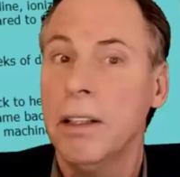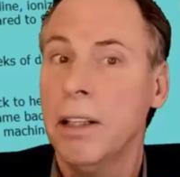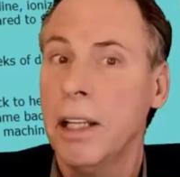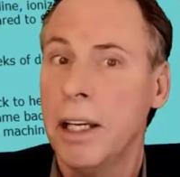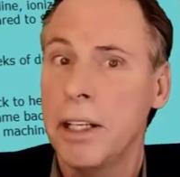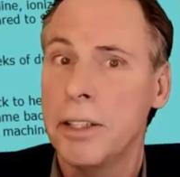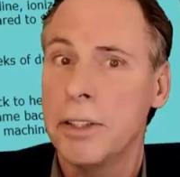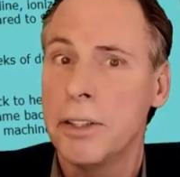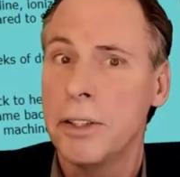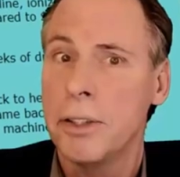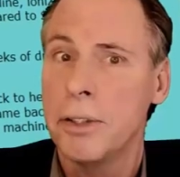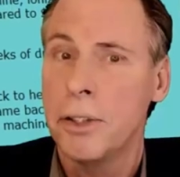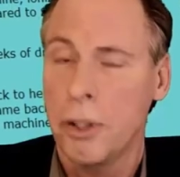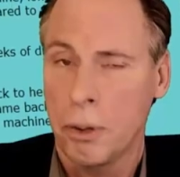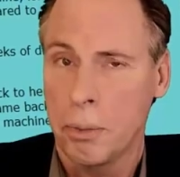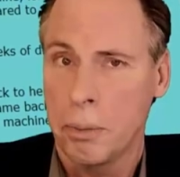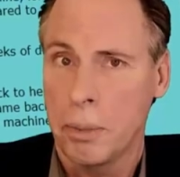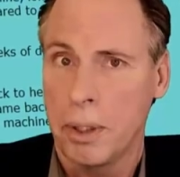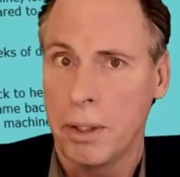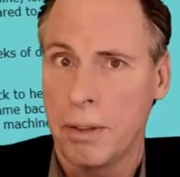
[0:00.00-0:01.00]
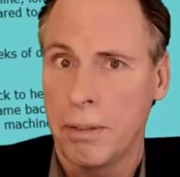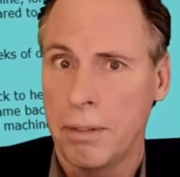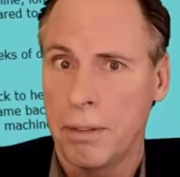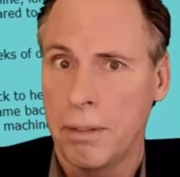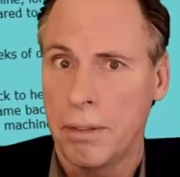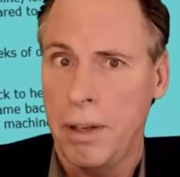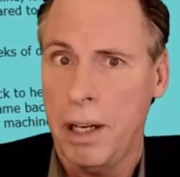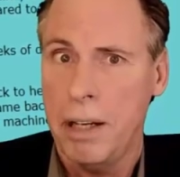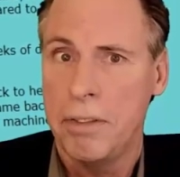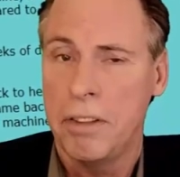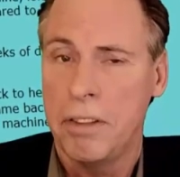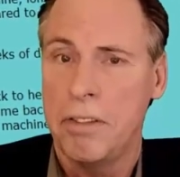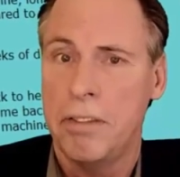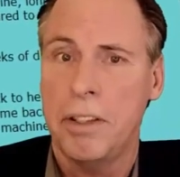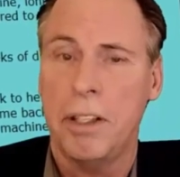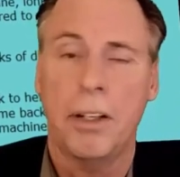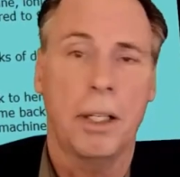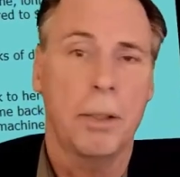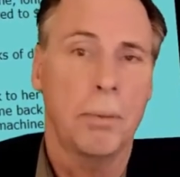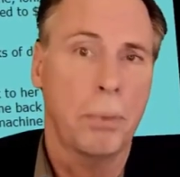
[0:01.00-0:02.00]
Ladies and gentlemen, I have a
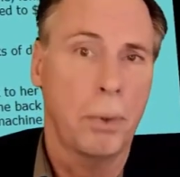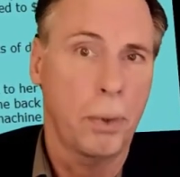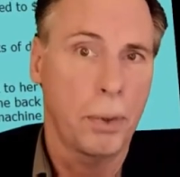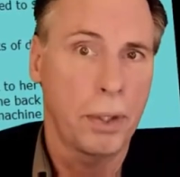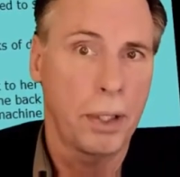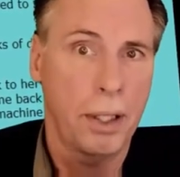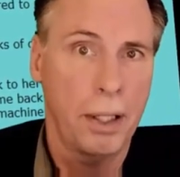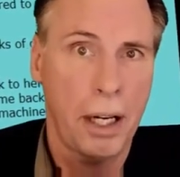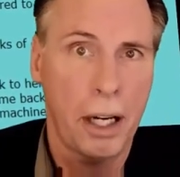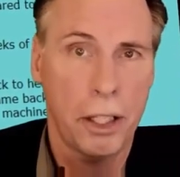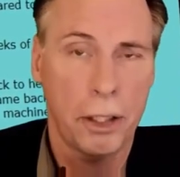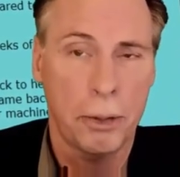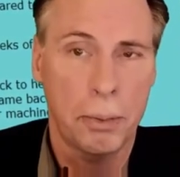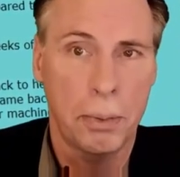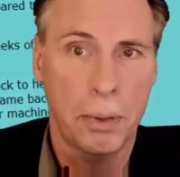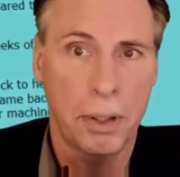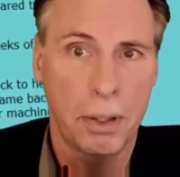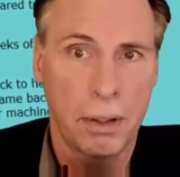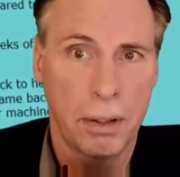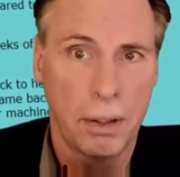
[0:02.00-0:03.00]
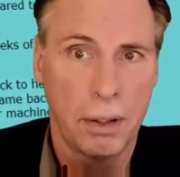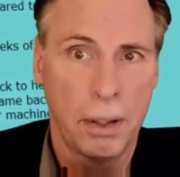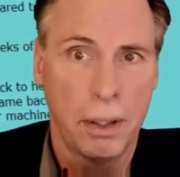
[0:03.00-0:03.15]
very important announcement.